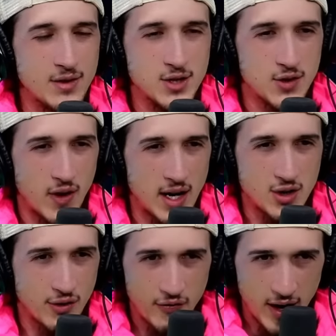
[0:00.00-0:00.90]
just find
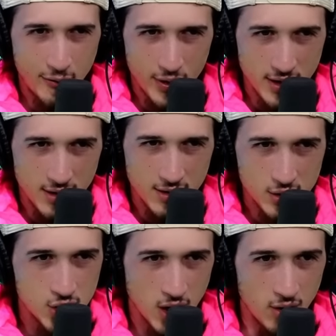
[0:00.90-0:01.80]
your favorite. Find
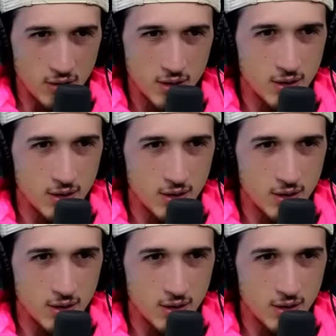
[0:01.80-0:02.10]
your show. favorite